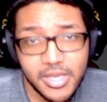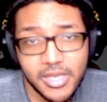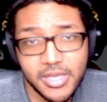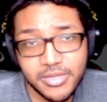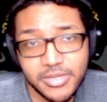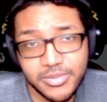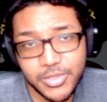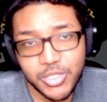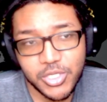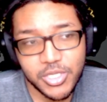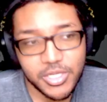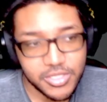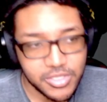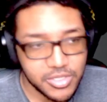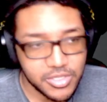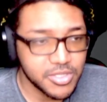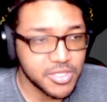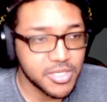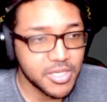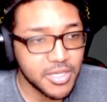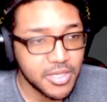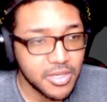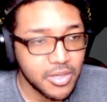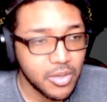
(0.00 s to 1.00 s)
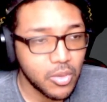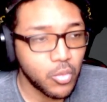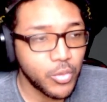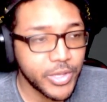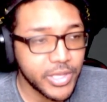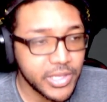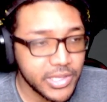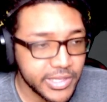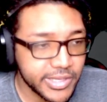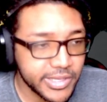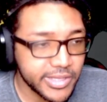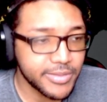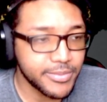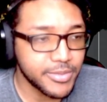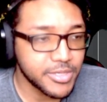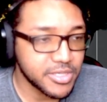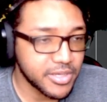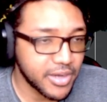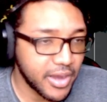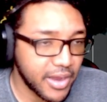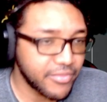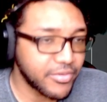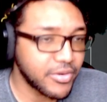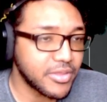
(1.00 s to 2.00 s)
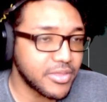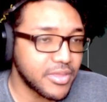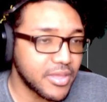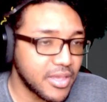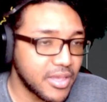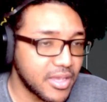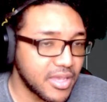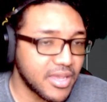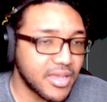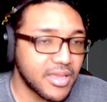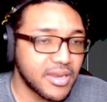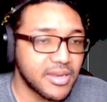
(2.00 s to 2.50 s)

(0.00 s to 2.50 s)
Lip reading: especially because you see weekly limits on everything,